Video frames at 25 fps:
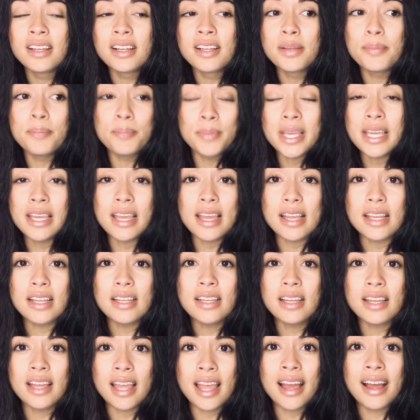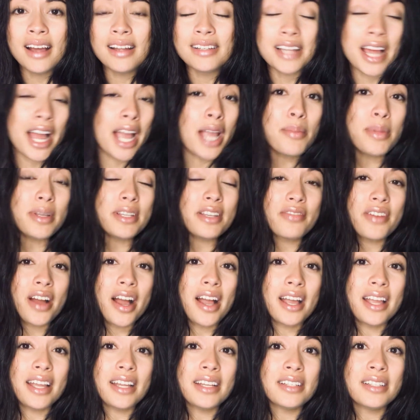being, and I'm a
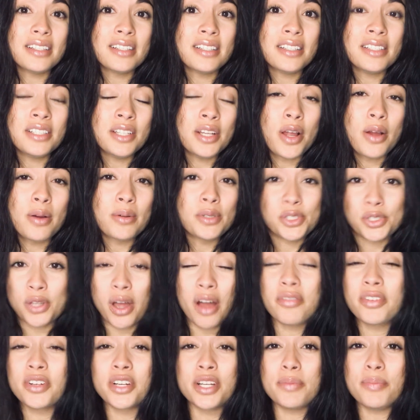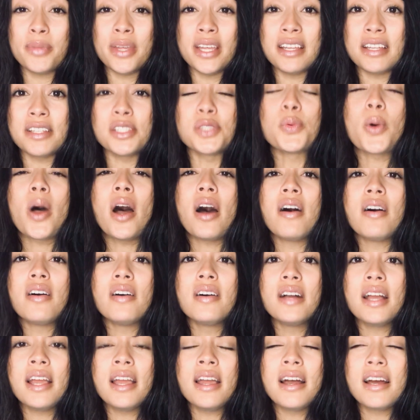divine, you know, sovereign being as
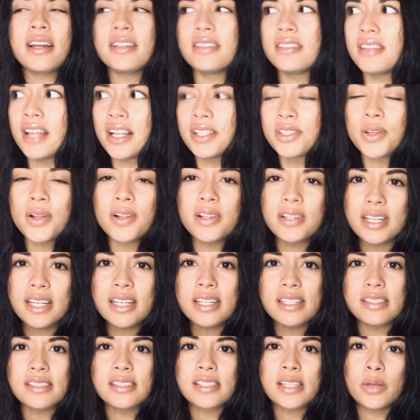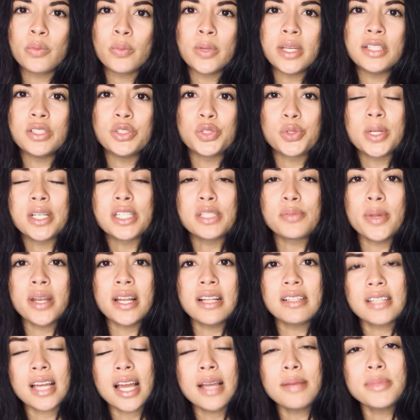well, and that's all it is. And we enjoy spending
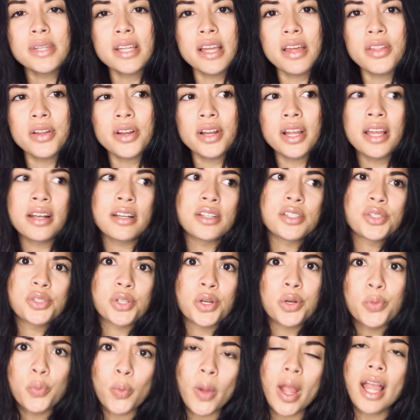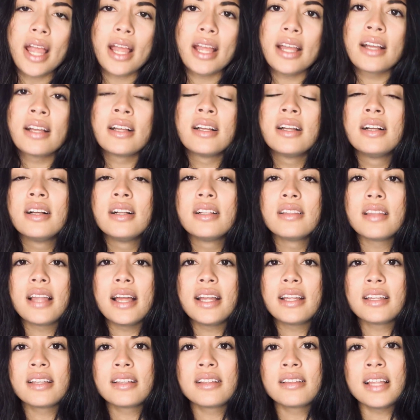time together in a certain way,
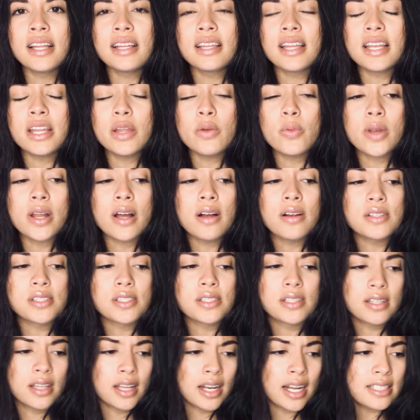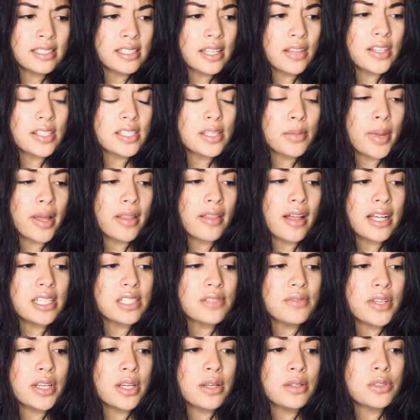like like anyone else. And I said this in my last
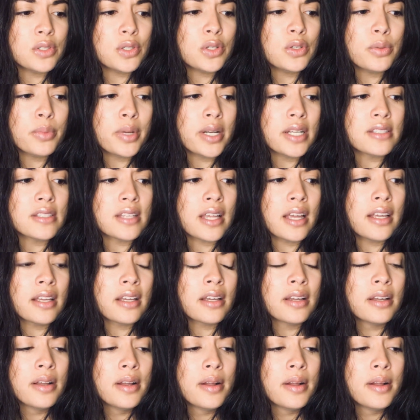video too, but it's like,